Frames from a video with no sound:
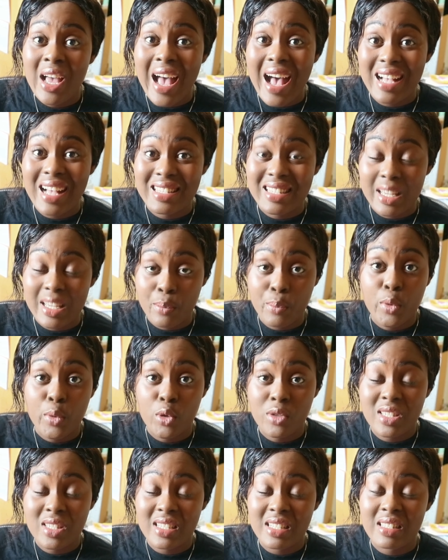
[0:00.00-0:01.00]
as
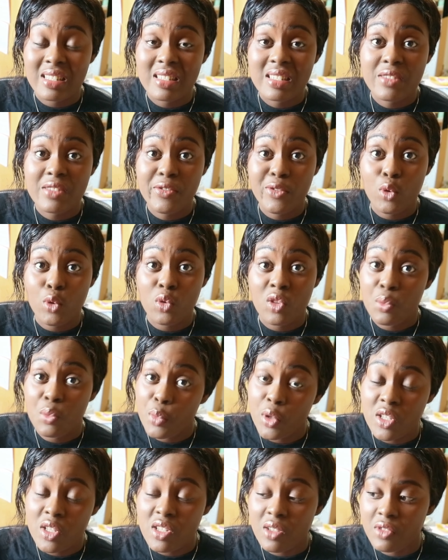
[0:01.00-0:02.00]
importance for the
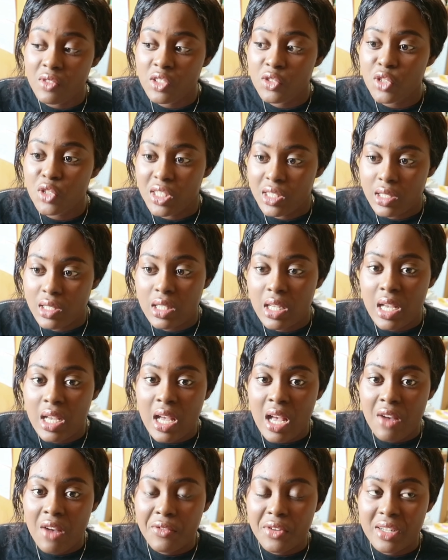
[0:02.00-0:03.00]
point of interest.
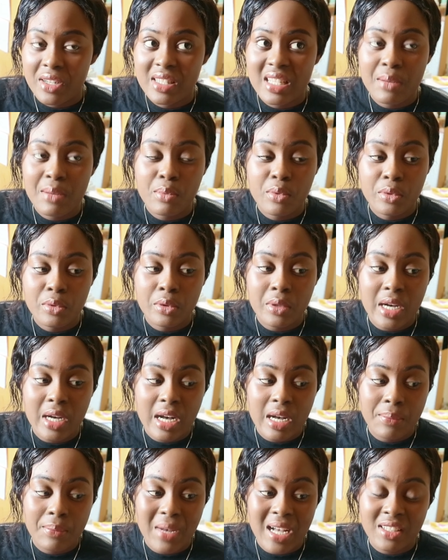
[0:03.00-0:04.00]
For example,
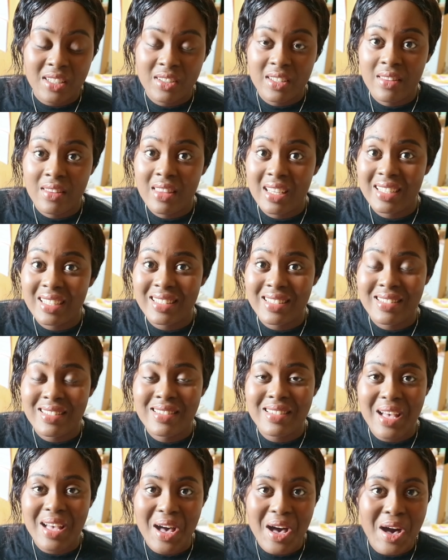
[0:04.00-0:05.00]
another thing
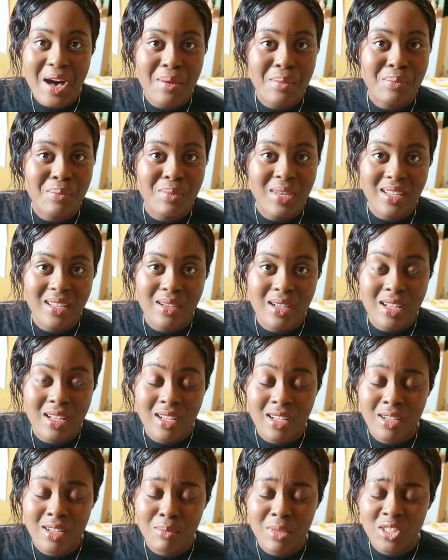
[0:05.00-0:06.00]
is
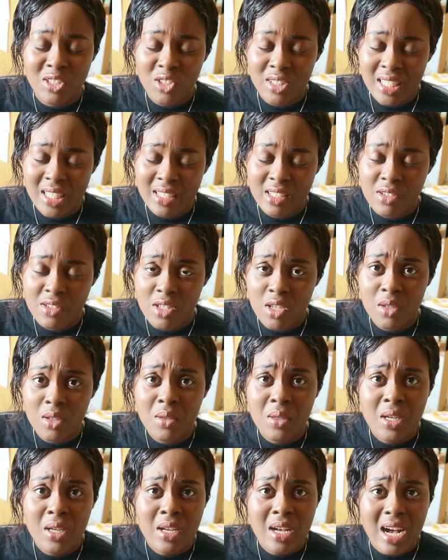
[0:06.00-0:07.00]
metronidazole
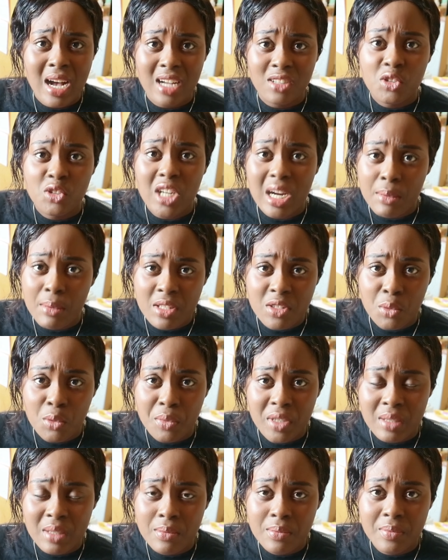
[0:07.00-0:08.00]
and
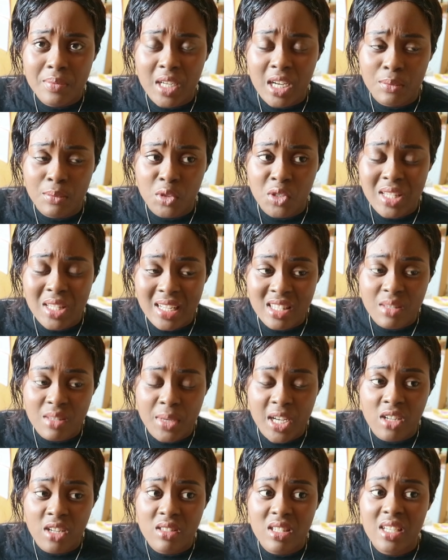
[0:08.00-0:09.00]
trimethoprim, those
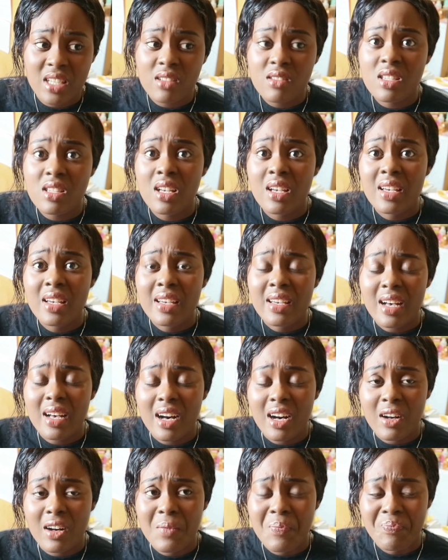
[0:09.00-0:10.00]
antibiotics.
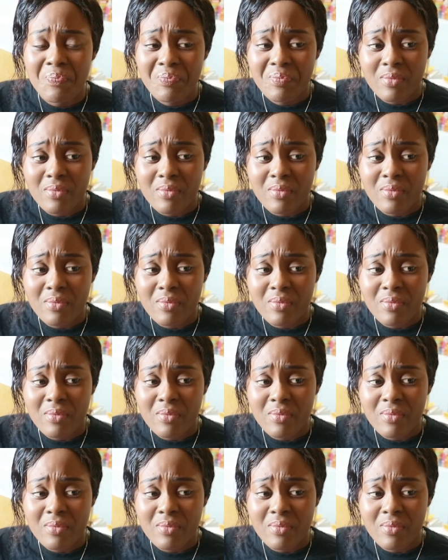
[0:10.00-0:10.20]
For